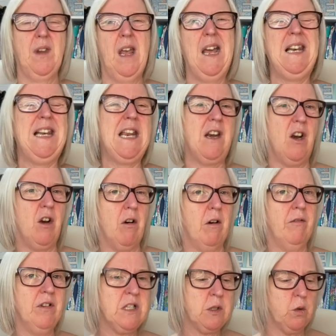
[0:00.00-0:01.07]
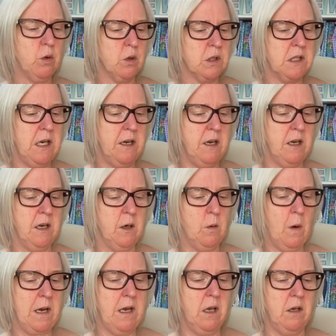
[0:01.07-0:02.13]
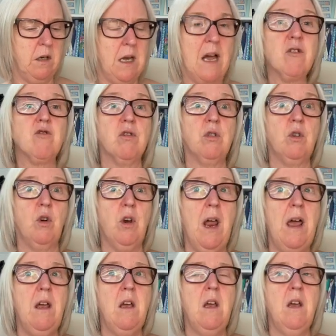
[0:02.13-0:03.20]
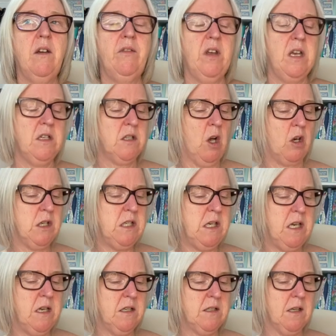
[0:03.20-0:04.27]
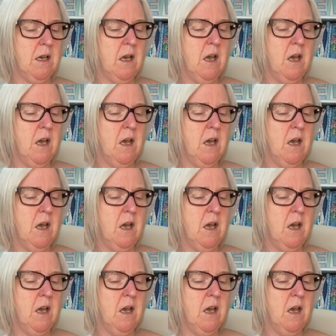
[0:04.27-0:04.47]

a linen or a viscose linen in quite a natural colour for his holidays